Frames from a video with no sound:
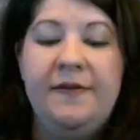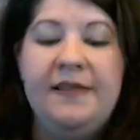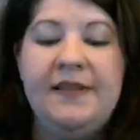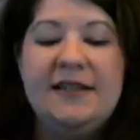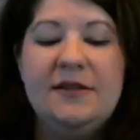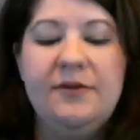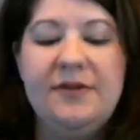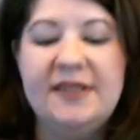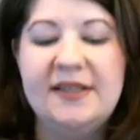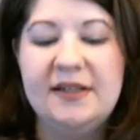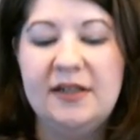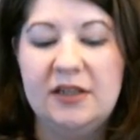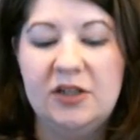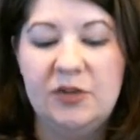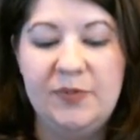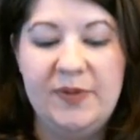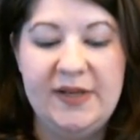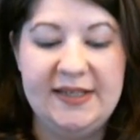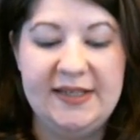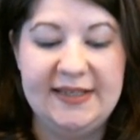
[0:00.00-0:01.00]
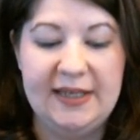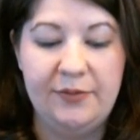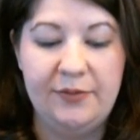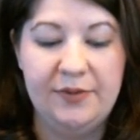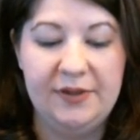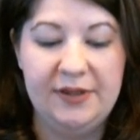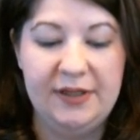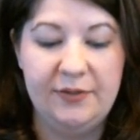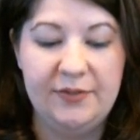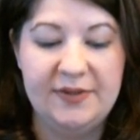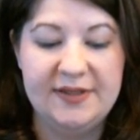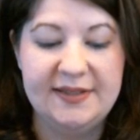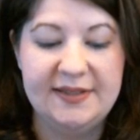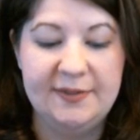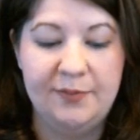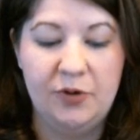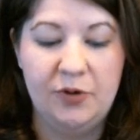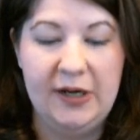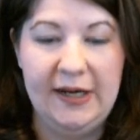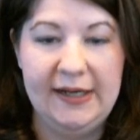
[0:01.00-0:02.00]
This was another piece I really was
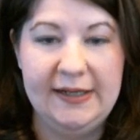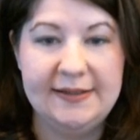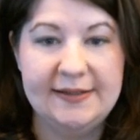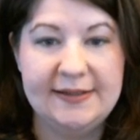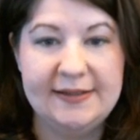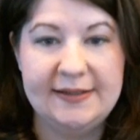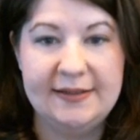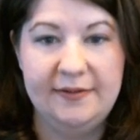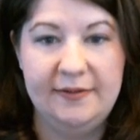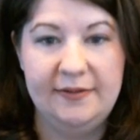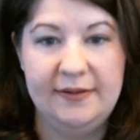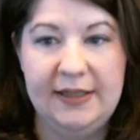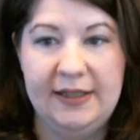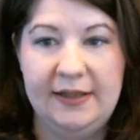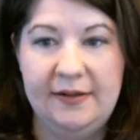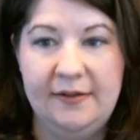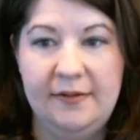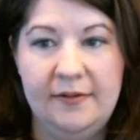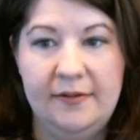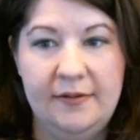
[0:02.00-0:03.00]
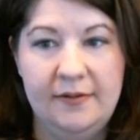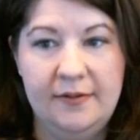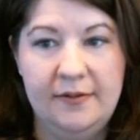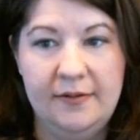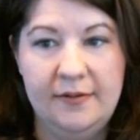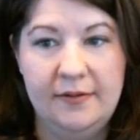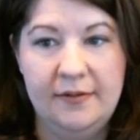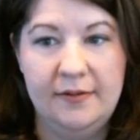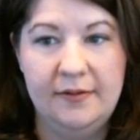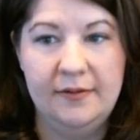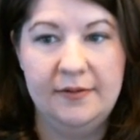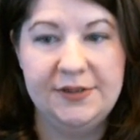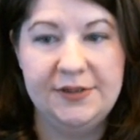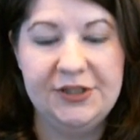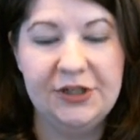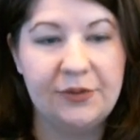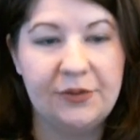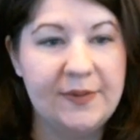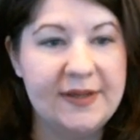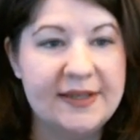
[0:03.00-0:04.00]
surprised that
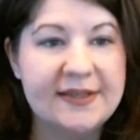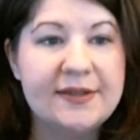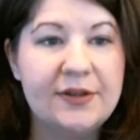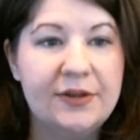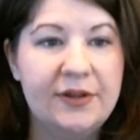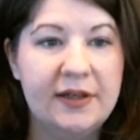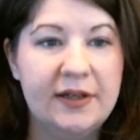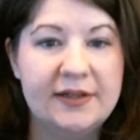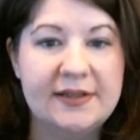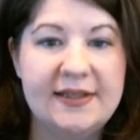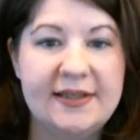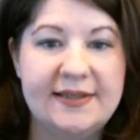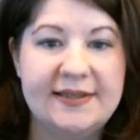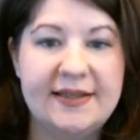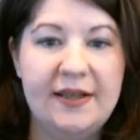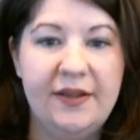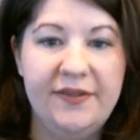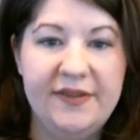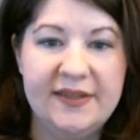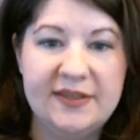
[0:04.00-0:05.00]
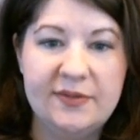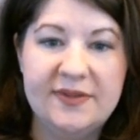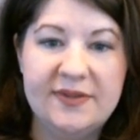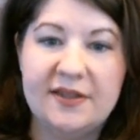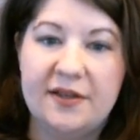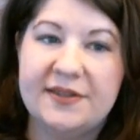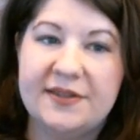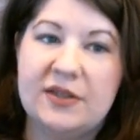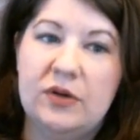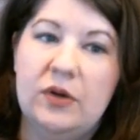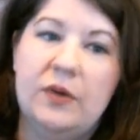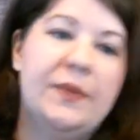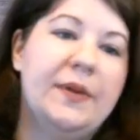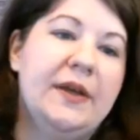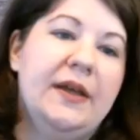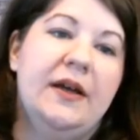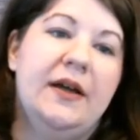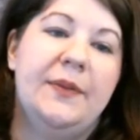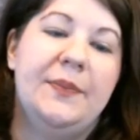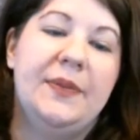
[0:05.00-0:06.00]
took me so long to sell. This was also
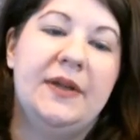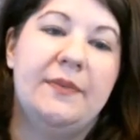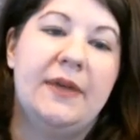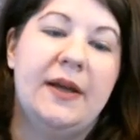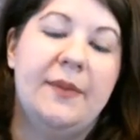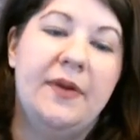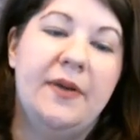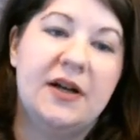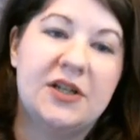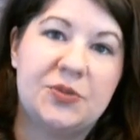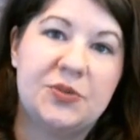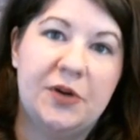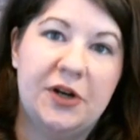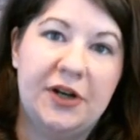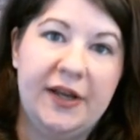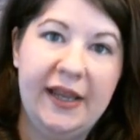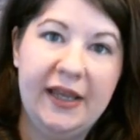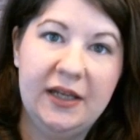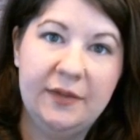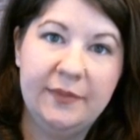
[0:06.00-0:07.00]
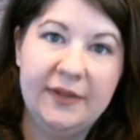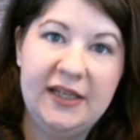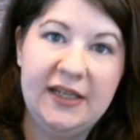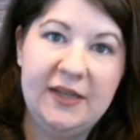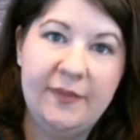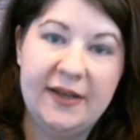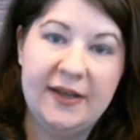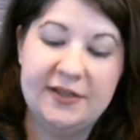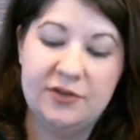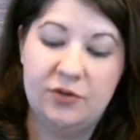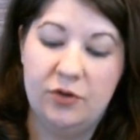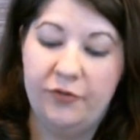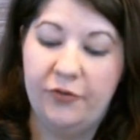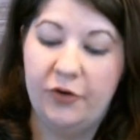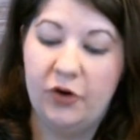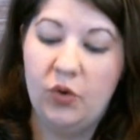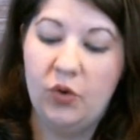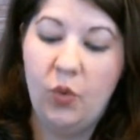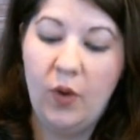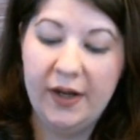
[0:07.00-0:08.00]
up in my Poshmark and my eBay store
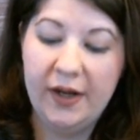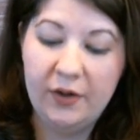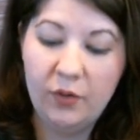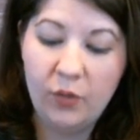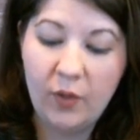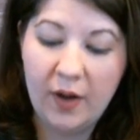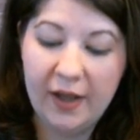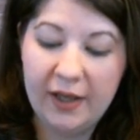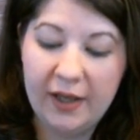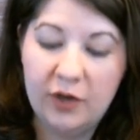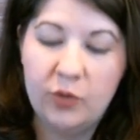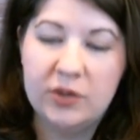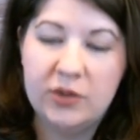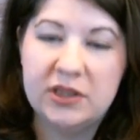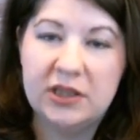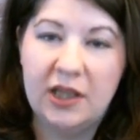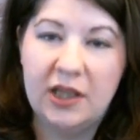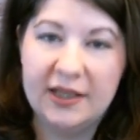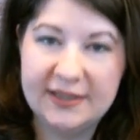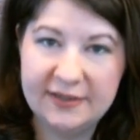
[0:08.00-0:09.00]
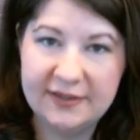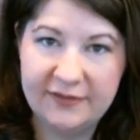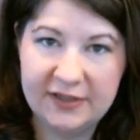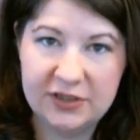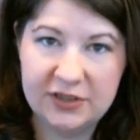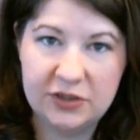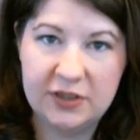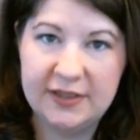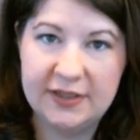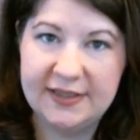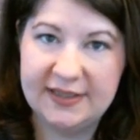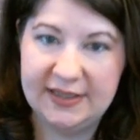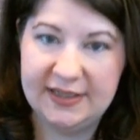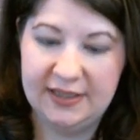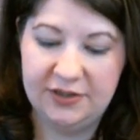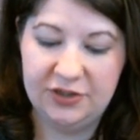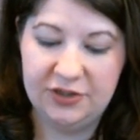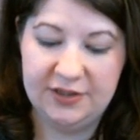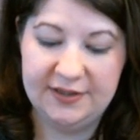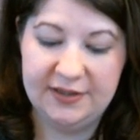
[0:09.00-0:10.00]
for quite a while with lots of interest
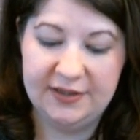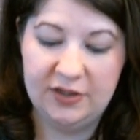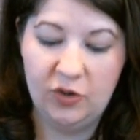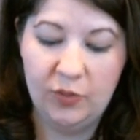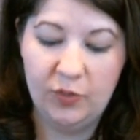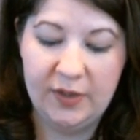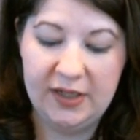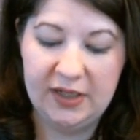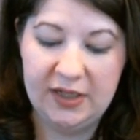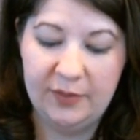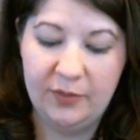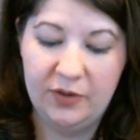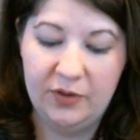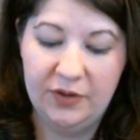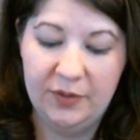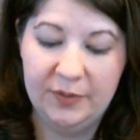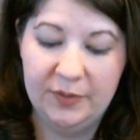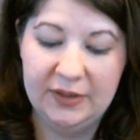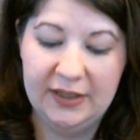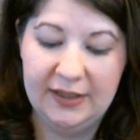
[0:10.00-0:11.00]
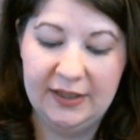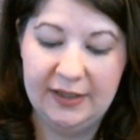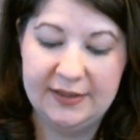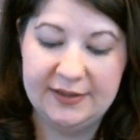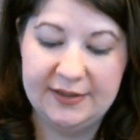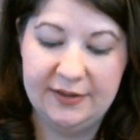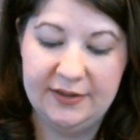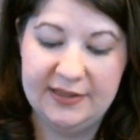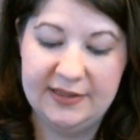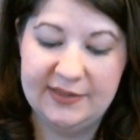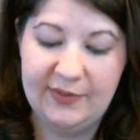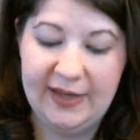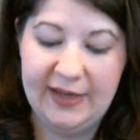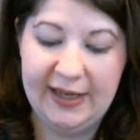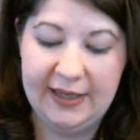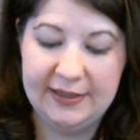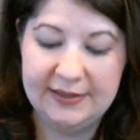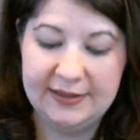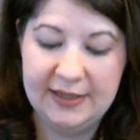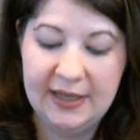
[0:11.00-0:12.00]
and just nobody to pull the plug until this
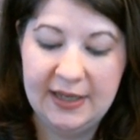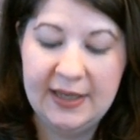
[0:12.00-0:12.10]
weekend.